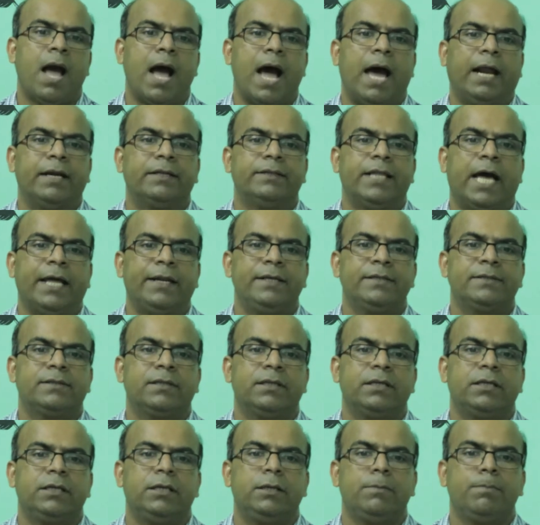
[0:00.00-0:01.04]
and that
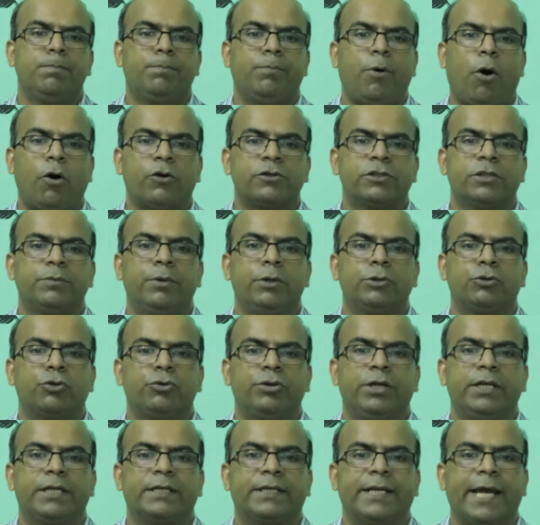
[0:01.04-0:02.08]
is impossible to
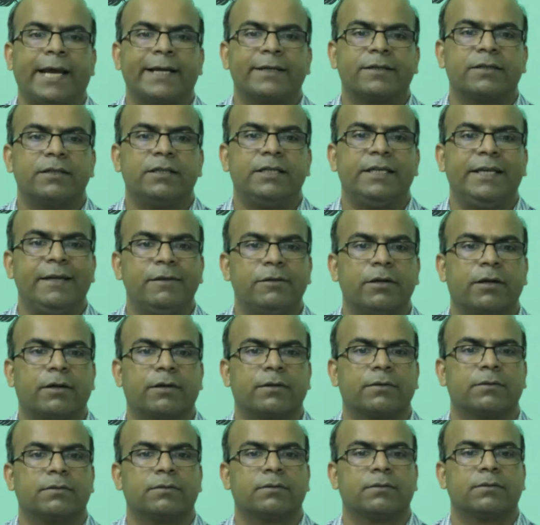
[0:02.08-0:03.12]
detect either.